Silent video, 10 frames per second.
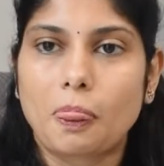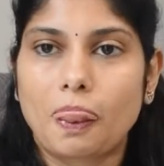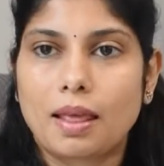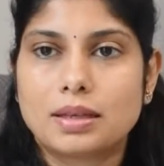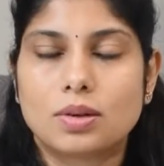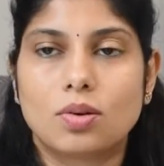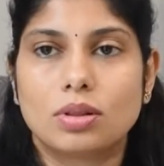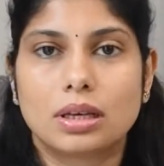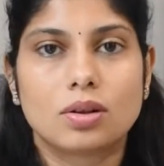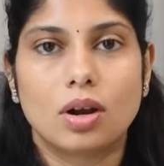So
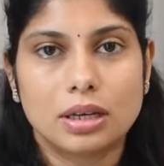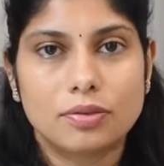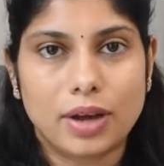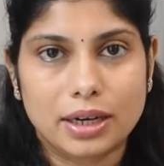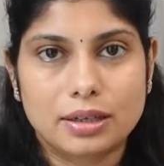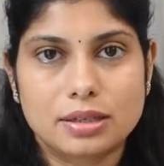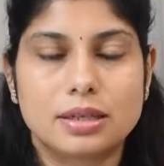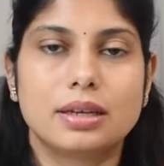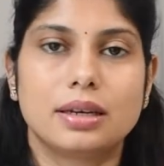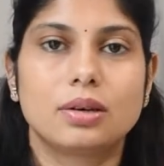the clotting factors
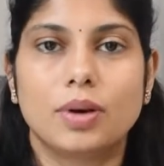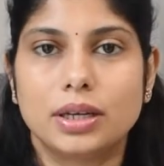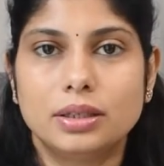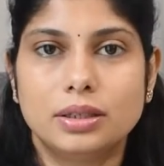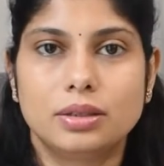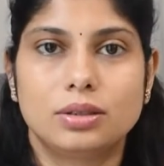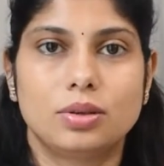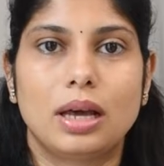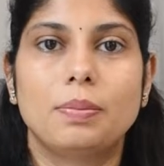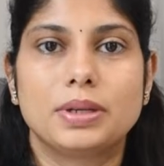that are required to
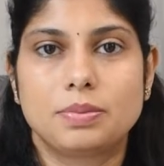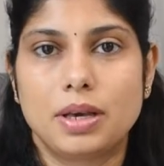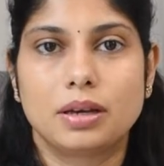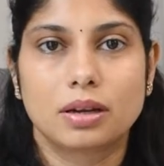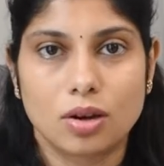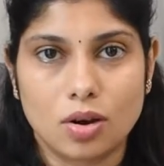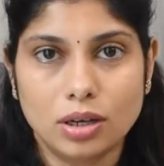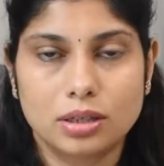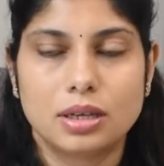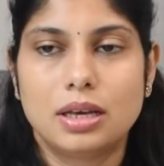help us make a
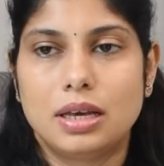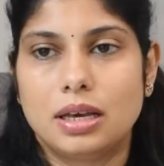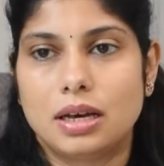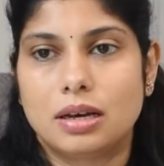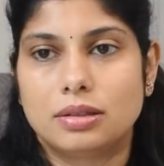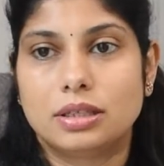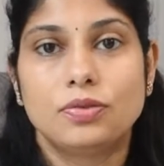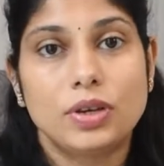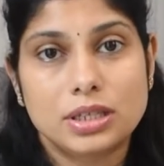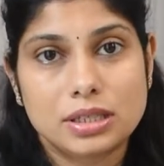clot, the
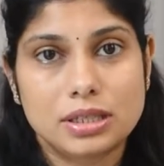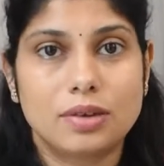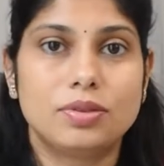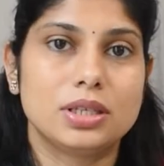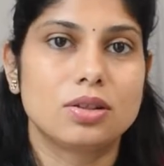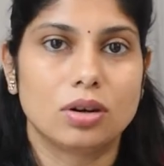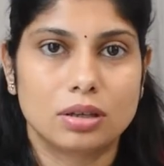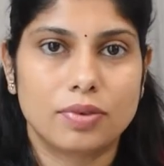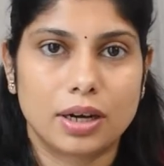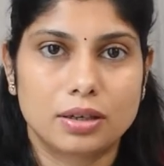deficiency of these
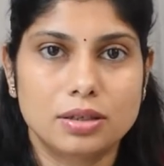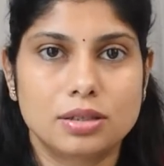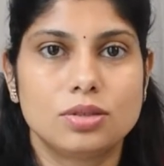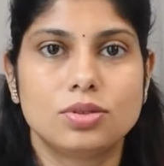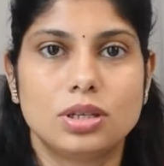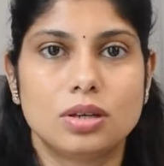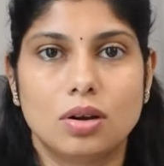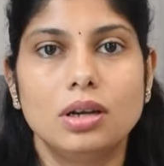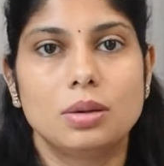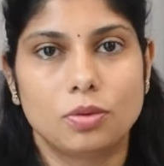clotting factors is usually
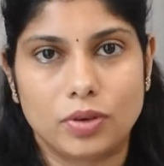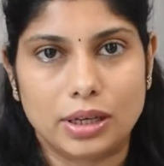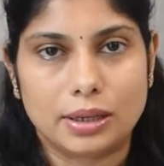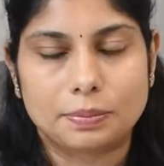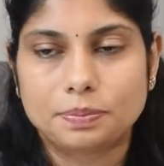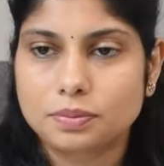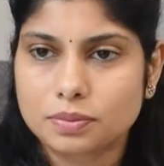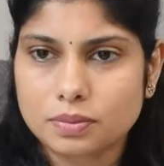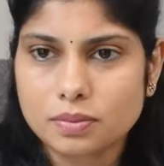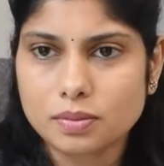called hemophilia.
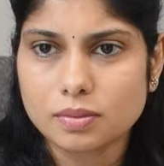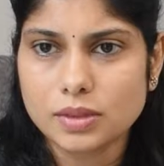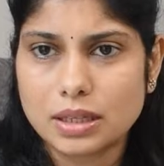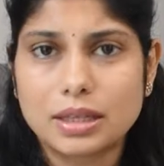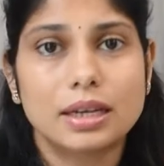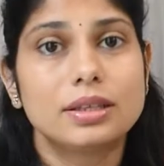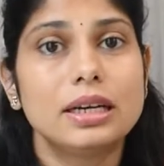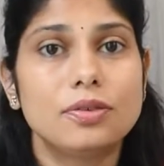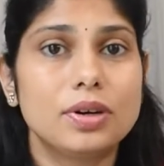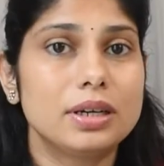There are three
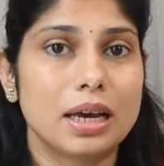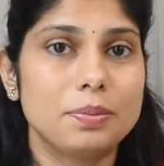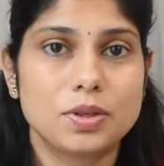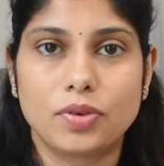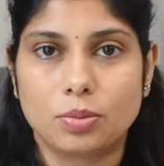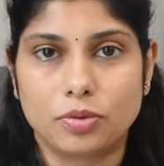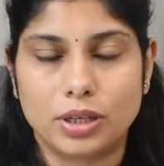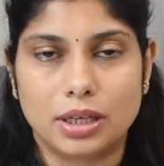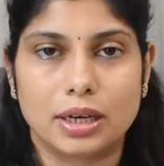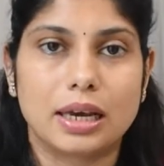different types of
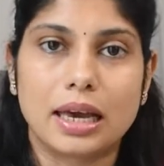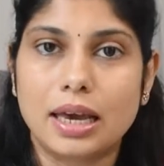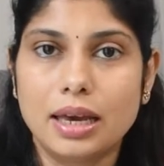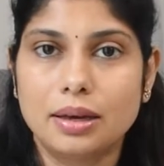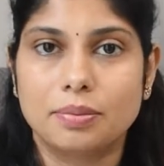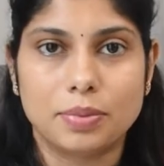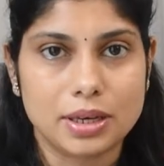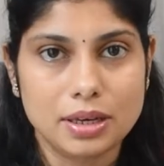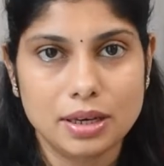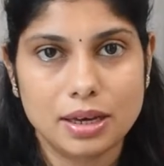hemophilia, A,
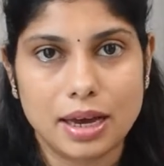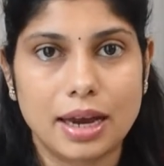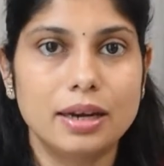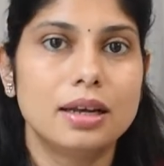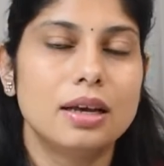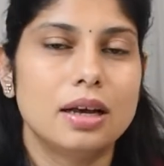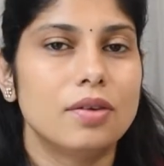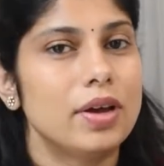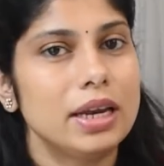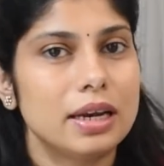B, and a
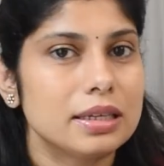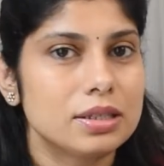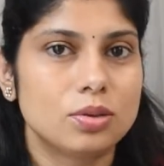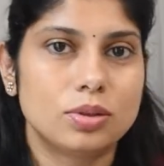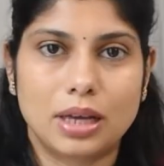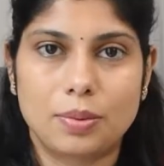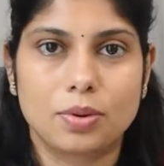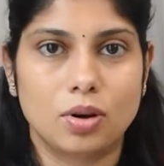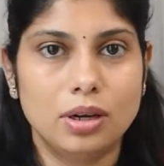very less known type called